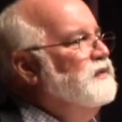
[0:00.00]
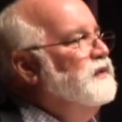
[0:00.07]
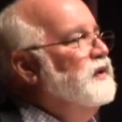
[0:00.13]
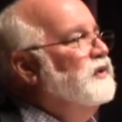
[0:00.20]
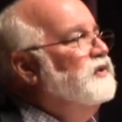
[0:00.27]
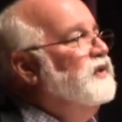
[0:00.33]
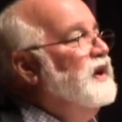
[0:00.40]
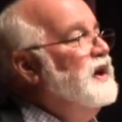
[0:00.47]

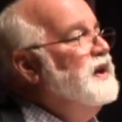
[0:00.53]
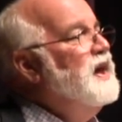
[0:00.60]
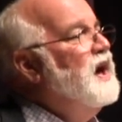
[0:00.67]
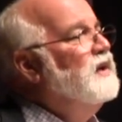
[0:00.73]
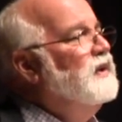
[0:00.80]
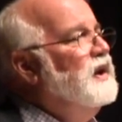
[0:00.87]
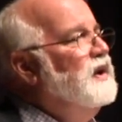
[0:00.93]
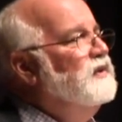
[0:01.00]
Phil say, and
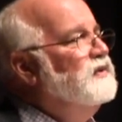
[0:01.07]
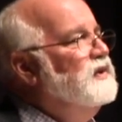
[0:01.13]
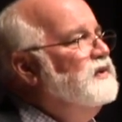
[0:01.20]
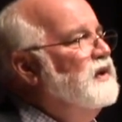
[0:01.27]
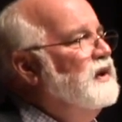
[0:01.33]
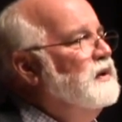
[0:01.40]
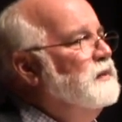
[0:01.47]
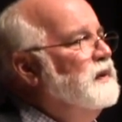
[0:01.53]
now, ladies and
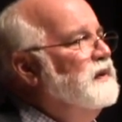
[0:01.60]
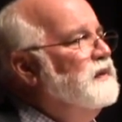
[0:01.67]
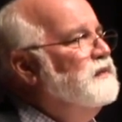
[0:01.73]
gentlemen,